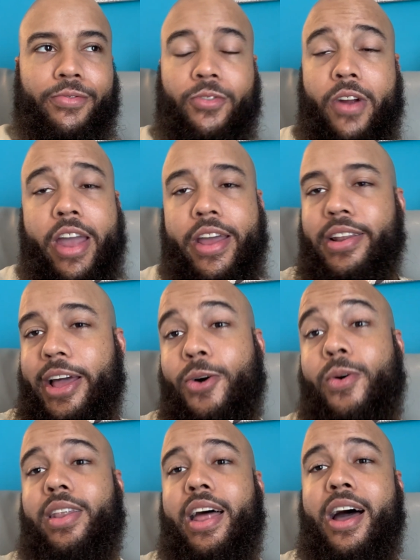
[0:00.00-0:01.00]
read, like
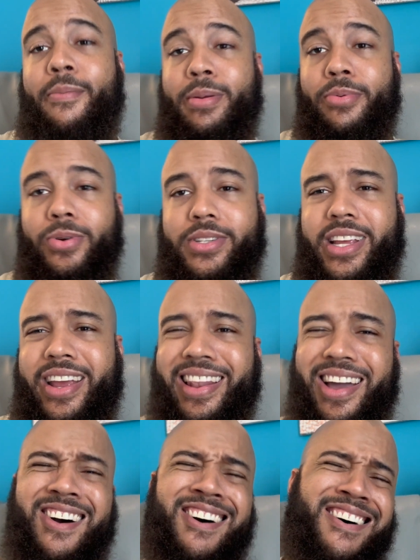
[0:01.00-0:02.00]
online, people were saying
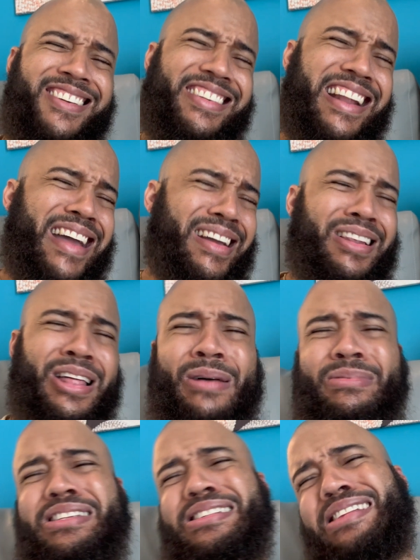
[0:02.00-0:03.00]
like, oh, the
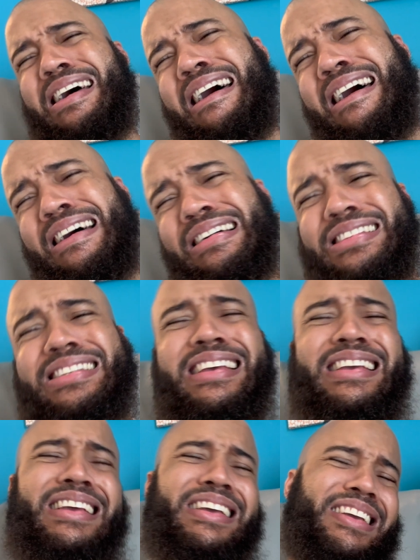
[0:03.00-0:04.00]
nightclub sucks.
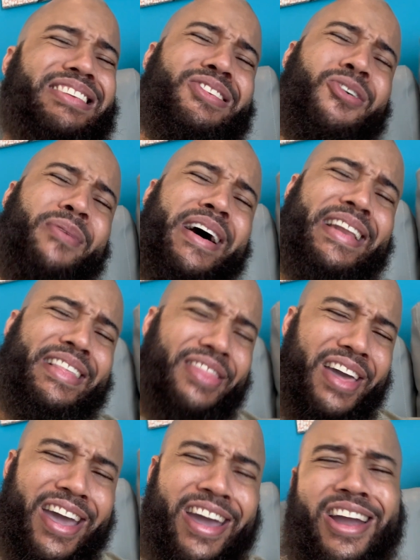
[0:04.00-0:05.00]
There's nobody
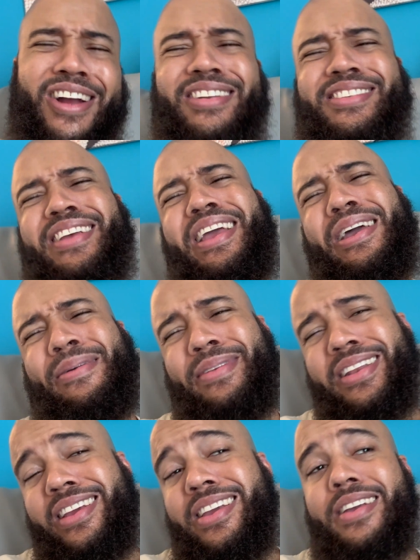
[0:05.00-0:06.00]
there. It's
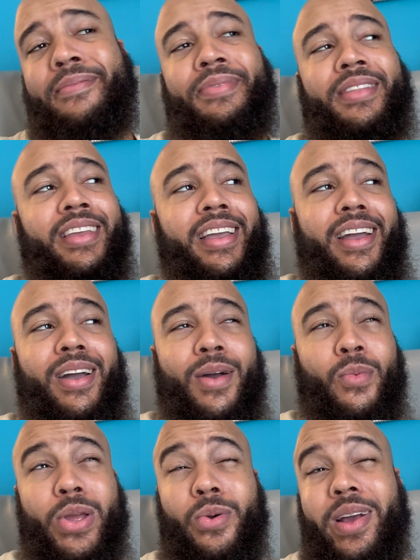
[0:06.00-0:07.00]
empty.
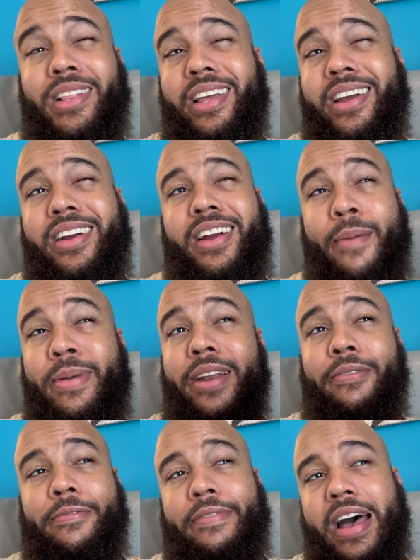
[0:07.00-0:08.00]
We went there. I've been here
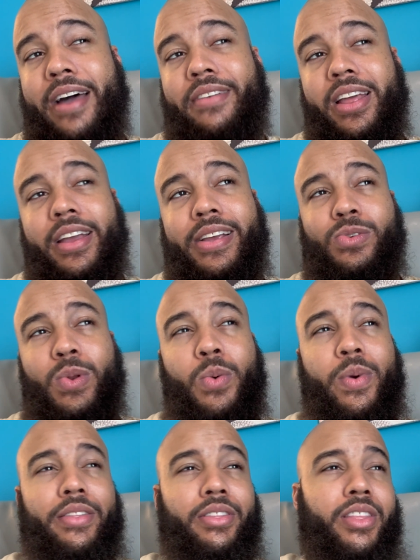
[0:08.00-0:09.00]
for 5 days. We
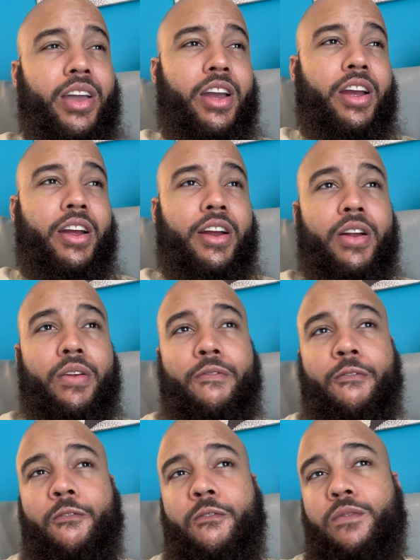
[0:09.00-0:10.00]
went there
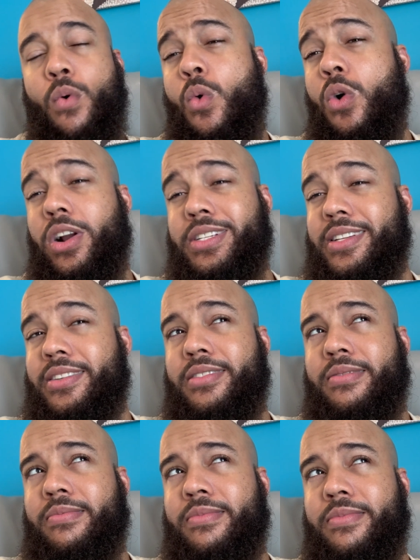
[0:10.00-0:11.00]
three or
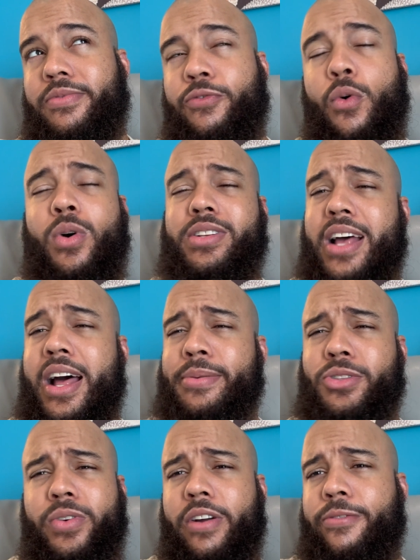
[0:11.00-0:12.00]

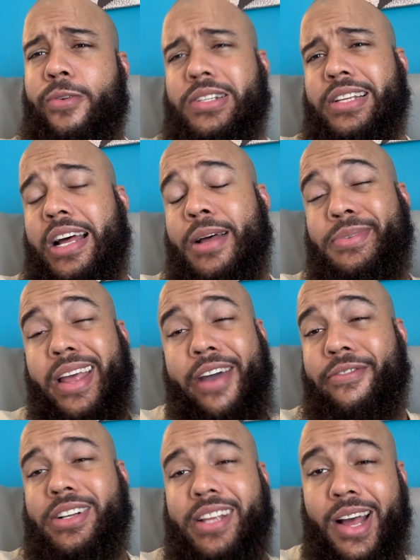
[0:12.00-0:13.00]
four times.
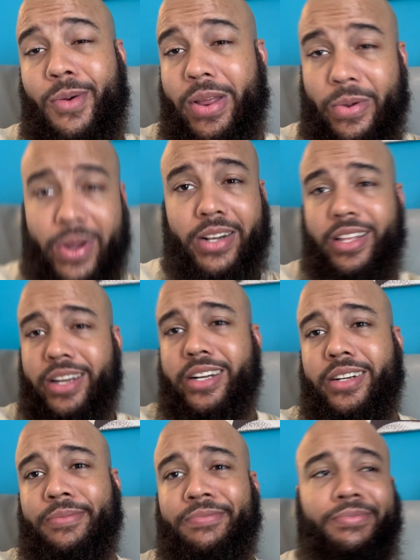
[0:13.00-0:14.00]
Every time we went
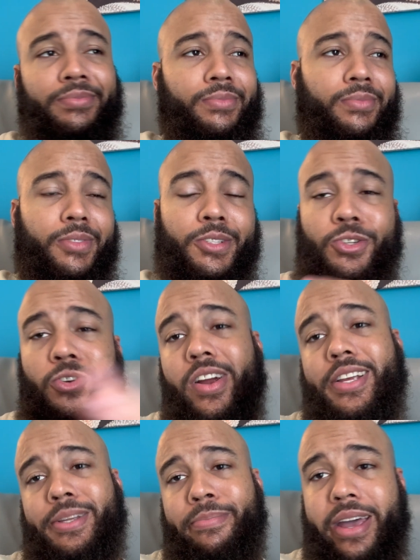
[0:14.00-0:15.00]
there, it's
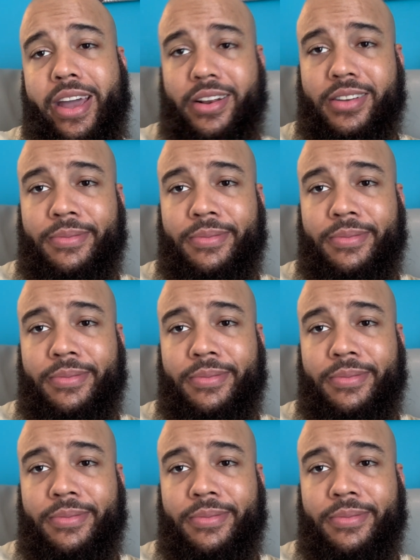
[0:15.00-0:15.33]
crazy packed.